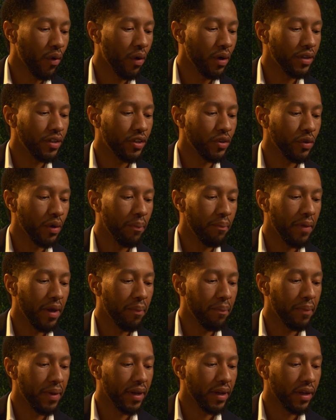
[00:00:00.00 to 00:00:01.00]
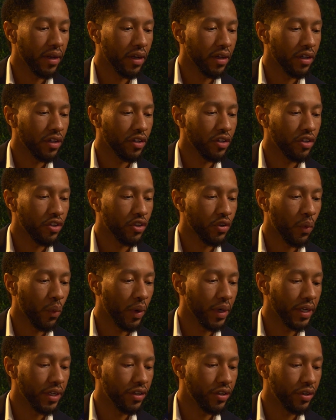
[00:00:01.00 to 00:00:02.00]
on to Amendment
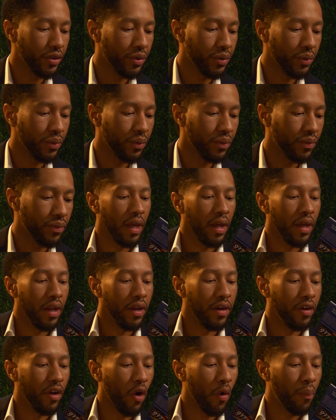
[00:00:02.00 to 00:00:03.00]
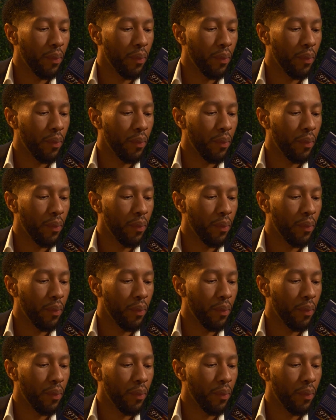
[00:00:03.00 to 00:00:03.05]
22. No